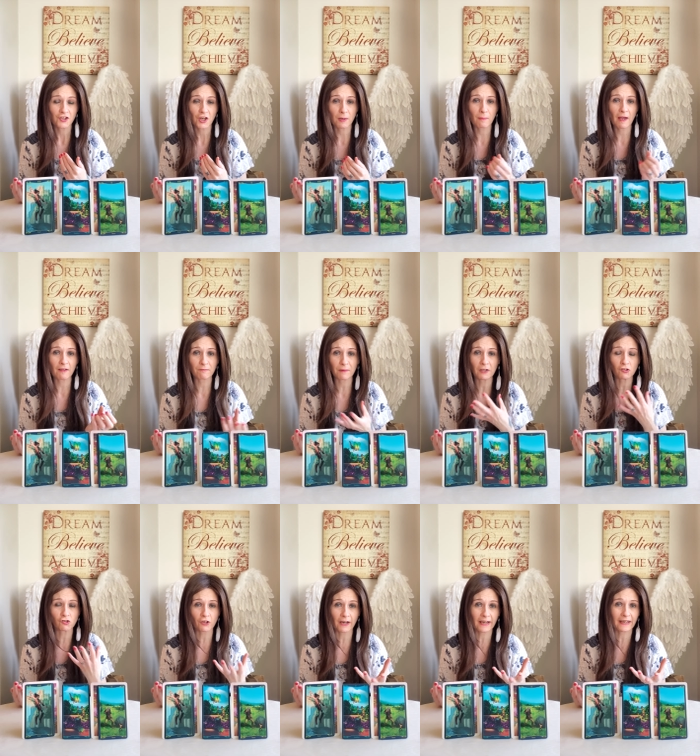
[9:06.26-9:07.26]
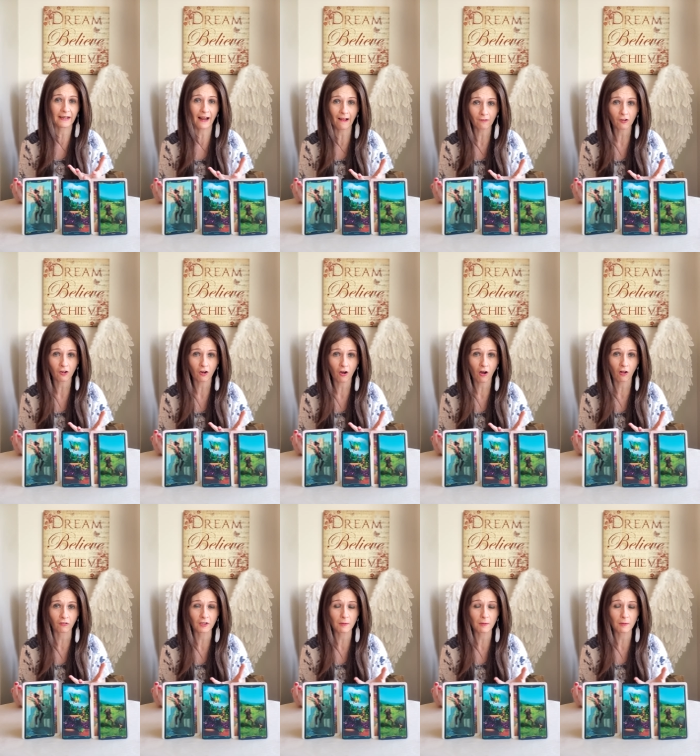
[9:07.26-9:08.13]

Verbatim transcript: So you may have been drinking alcohol,